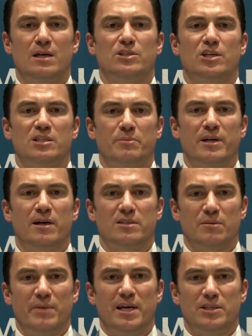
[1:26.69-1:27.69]
Just because
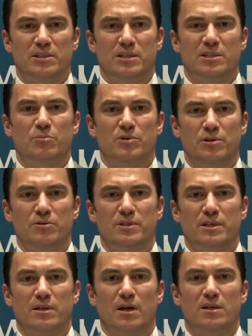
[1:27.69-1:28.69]
a patient is producing